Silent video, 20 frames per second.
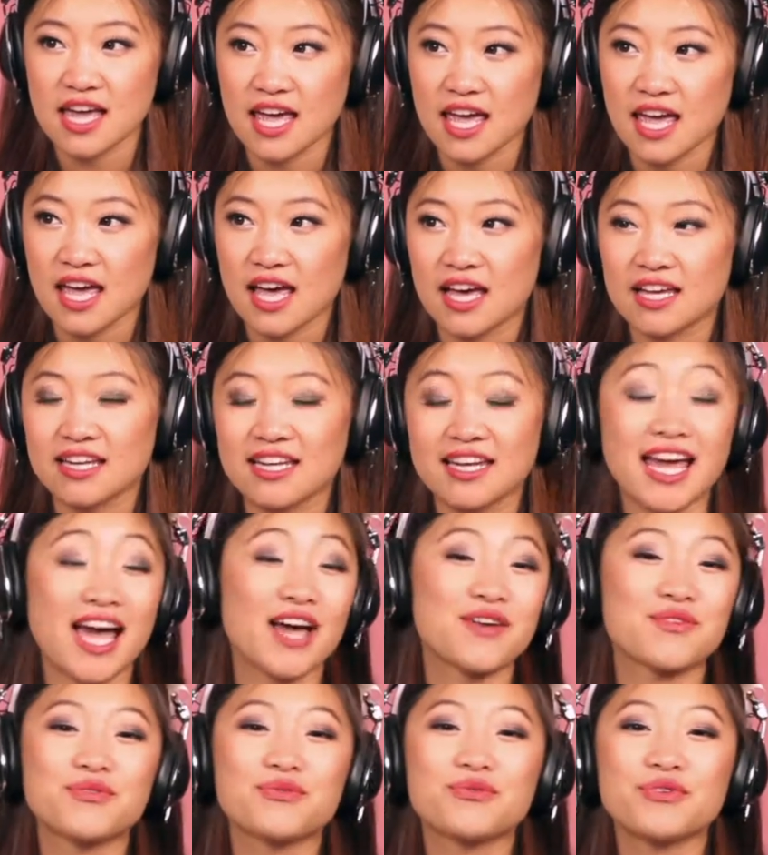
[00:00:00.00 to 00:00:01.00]
and it
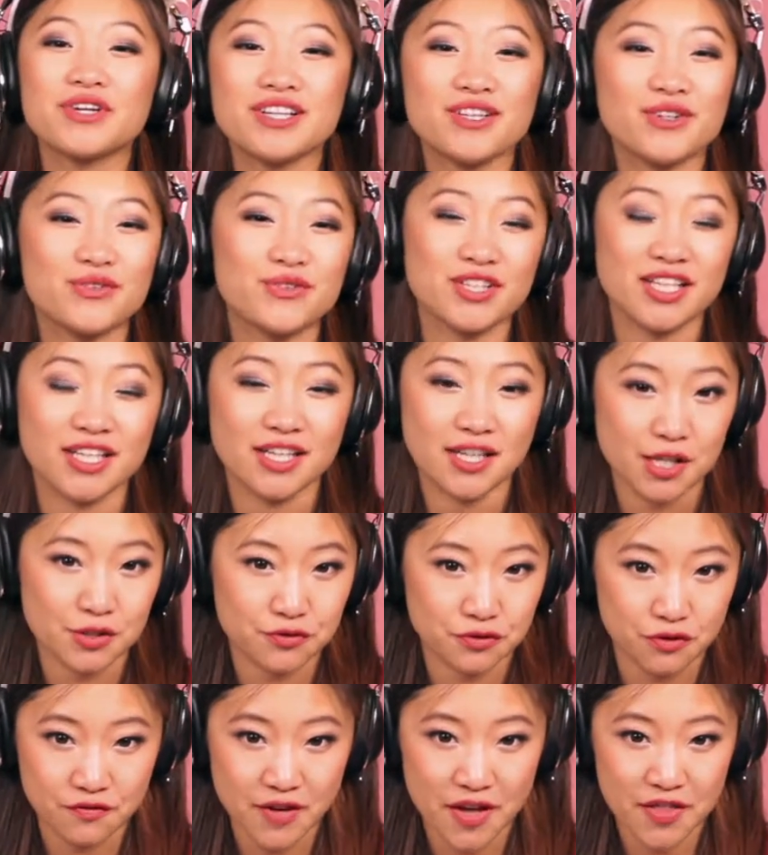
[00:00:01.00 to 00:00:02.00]
had really, really
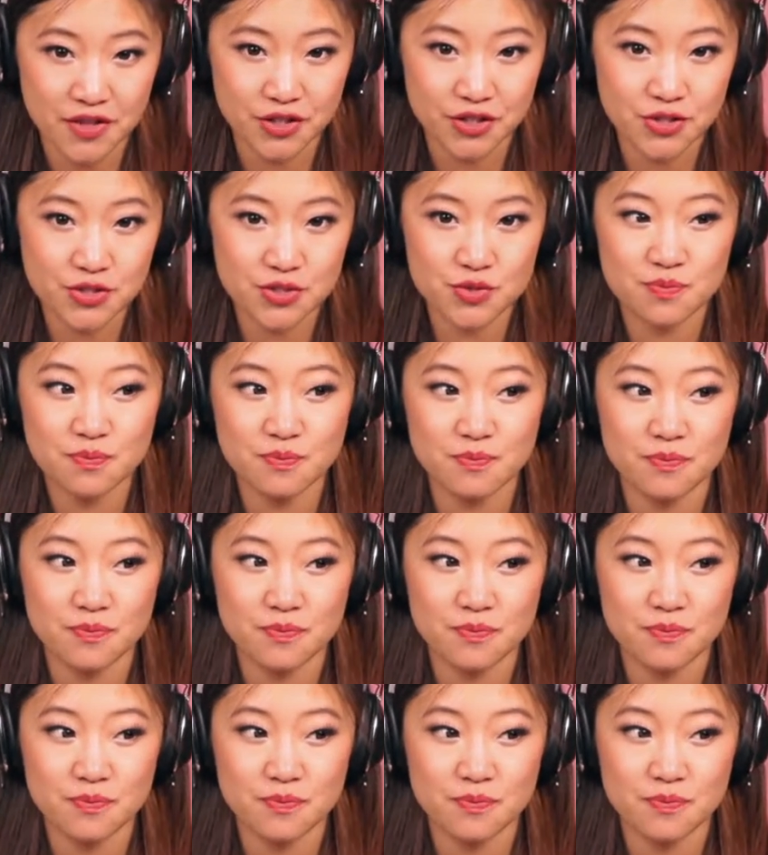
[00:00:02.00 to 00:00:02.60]
colorful feathers.